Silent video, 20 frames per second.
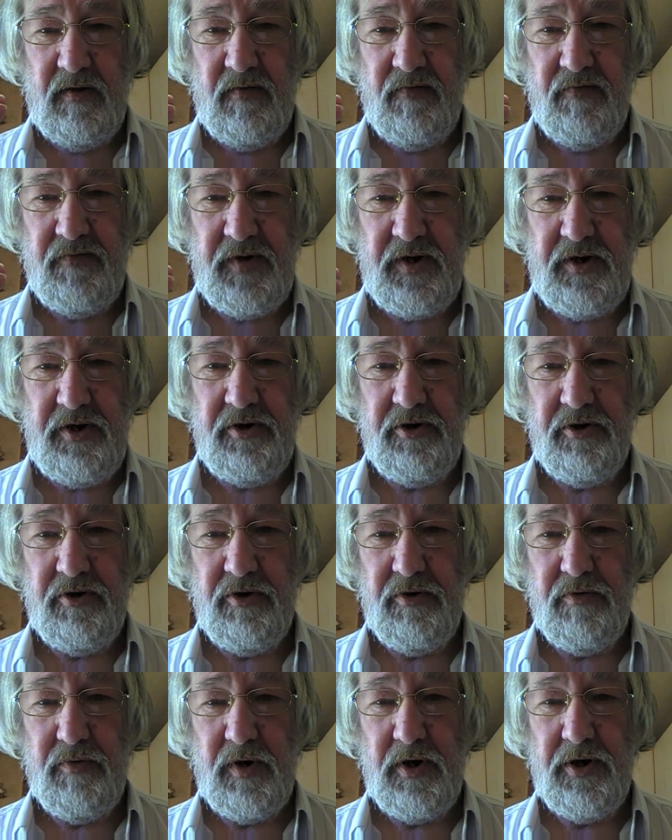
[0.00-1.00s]

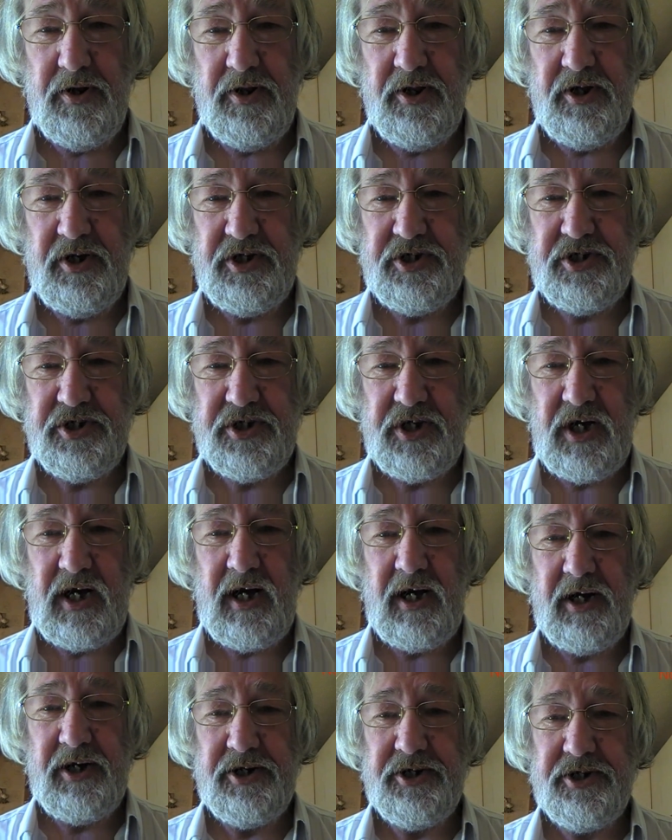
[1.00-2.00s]
videoed one of these
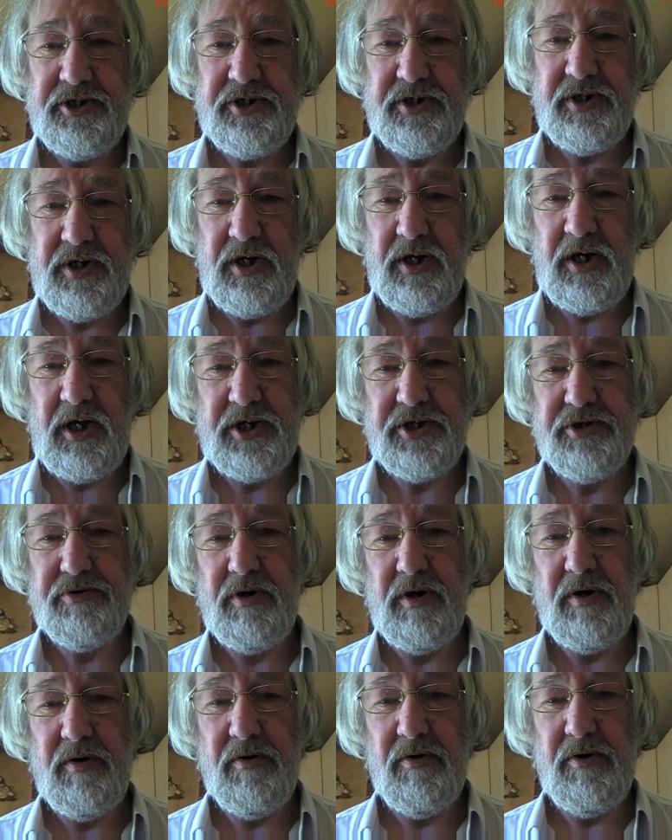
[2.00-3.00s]
signs, and that's
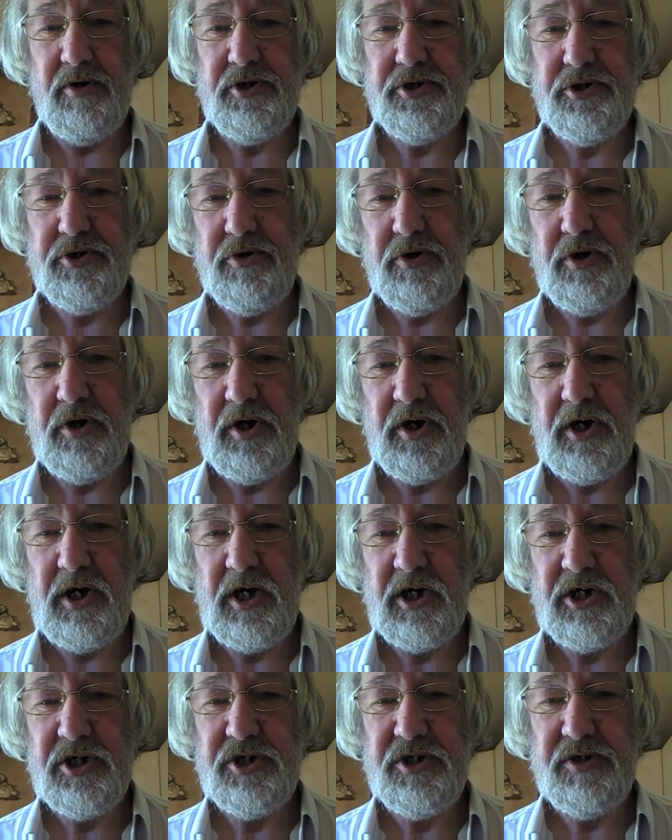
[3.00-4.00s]
what I'm going to show you
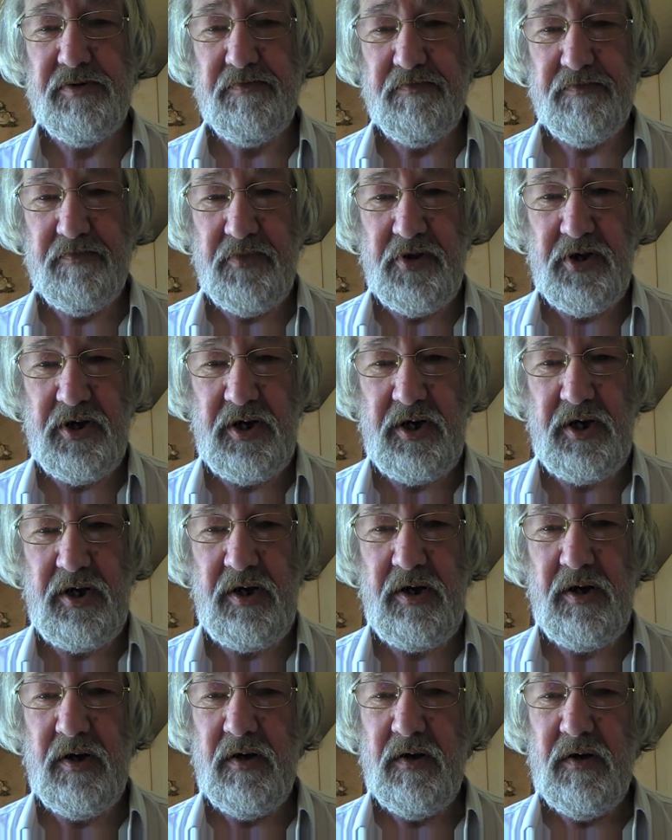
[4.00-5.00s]
next,
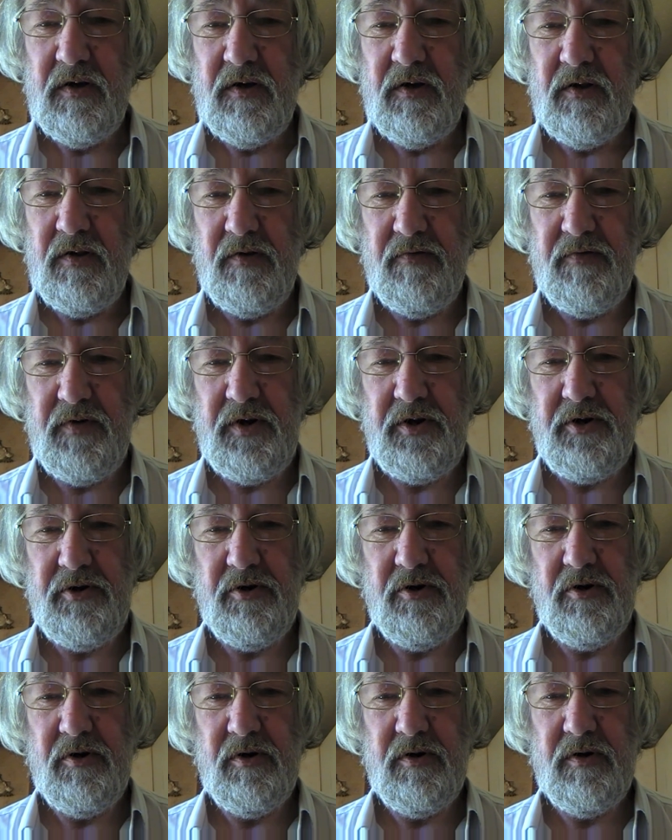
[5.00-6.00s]
the
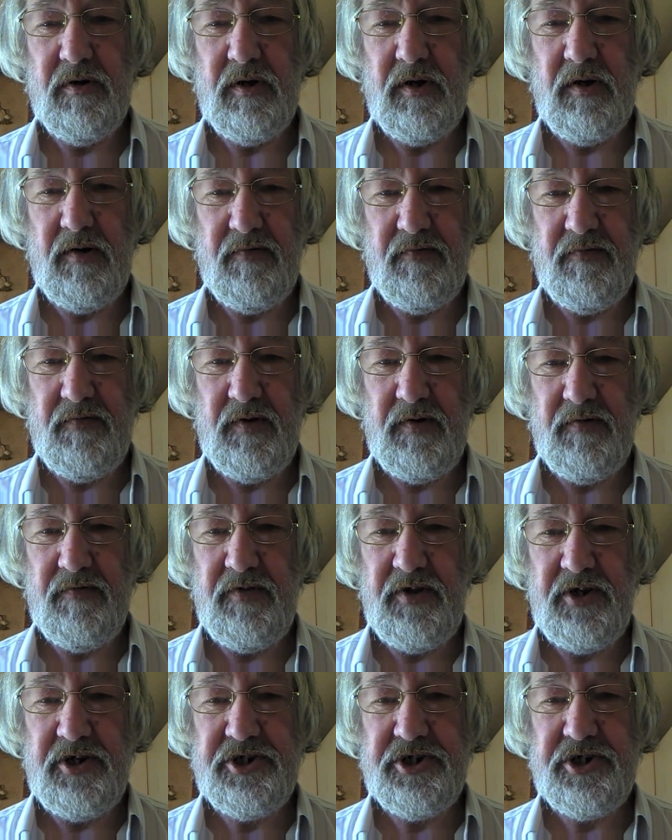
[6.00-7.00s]
video of
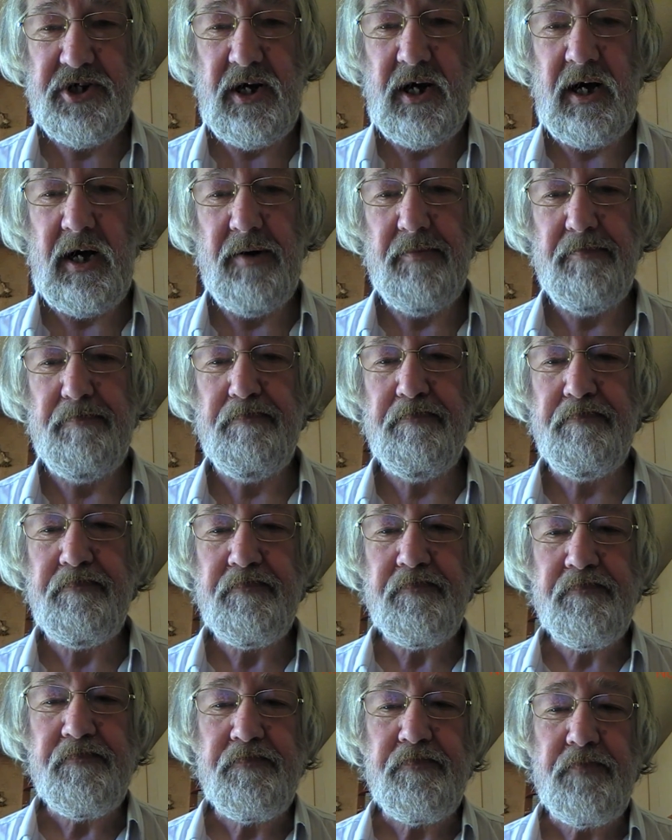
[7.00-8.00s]
this sign.
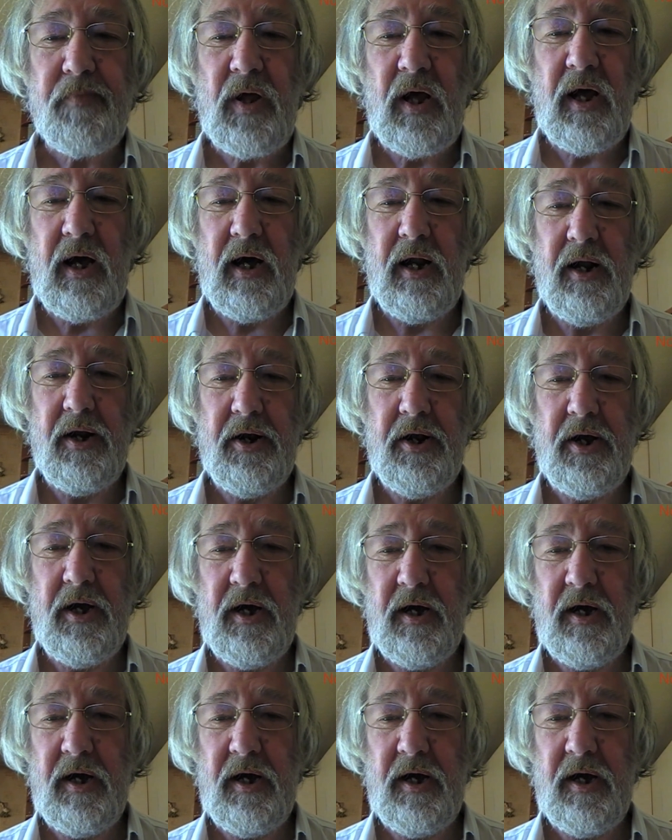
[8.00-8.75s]
And